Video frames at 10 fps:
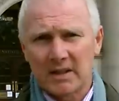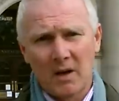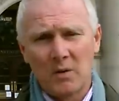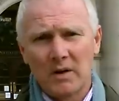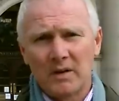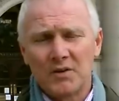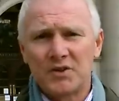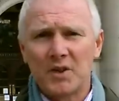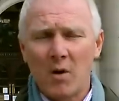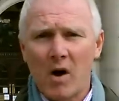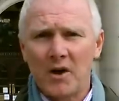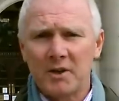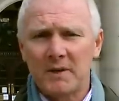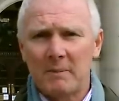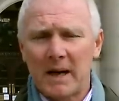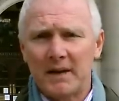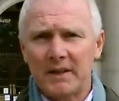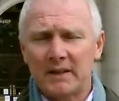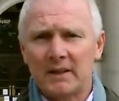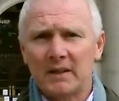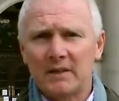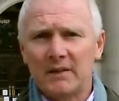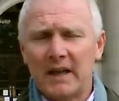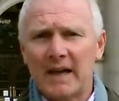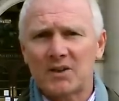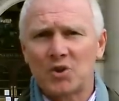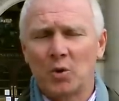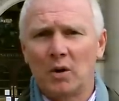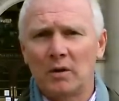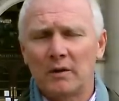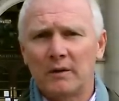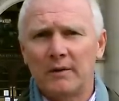So, there's no argument about it. The actual